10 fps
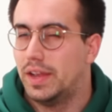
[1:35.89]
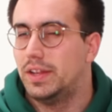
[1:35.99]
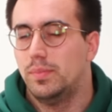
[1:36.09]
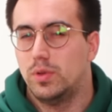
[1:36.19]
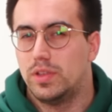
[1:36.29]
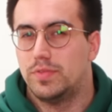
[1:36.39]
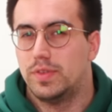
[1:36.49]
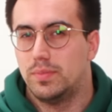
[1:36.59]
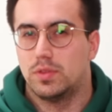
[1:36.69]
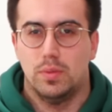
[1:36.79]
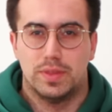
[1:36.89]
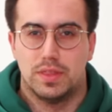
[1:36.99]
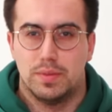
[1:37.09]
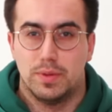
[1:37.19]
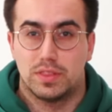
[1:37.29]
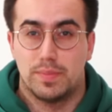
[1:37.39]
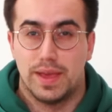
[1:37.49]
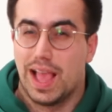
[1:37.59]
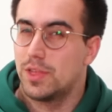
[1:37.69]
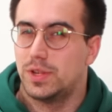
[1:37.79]
and an employee for them told me that the multi-pack
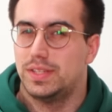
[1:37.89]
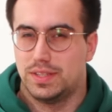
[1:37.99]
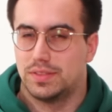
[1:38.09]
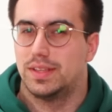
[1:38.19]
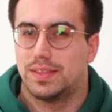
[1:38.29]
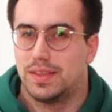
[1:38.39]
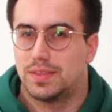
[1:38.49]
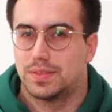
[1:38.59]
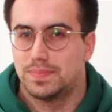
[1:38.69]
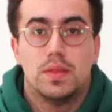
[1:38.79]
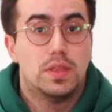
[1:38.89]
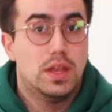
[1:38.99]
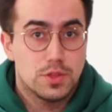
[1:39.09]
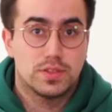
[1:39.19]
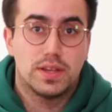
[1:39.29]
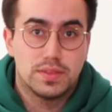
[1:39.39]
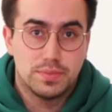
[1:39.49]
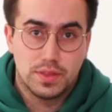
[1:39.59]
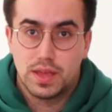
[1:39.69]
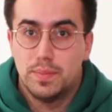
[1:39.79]
actually doesn't exist. The largest item
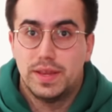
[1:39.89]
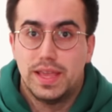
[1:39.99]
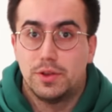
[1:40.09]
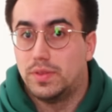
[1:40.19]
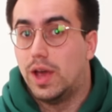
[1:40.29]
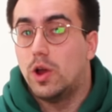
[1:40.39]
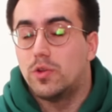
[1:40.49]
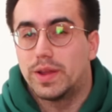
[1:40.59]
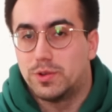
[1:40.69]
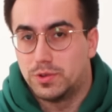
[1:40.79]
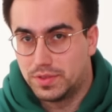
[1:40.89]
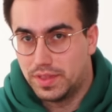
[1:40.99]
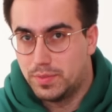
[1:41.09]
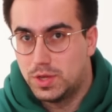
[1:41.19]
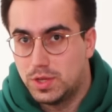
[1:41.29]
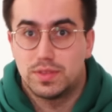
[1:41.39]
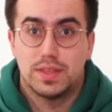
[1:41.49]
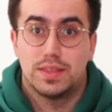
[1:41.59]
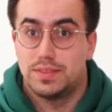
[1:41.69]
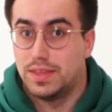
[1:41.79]
that the company had on their own records that they produce
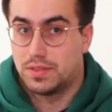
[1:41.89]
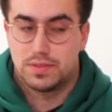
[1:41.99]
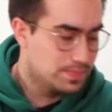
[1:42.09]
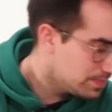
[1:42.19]
is this.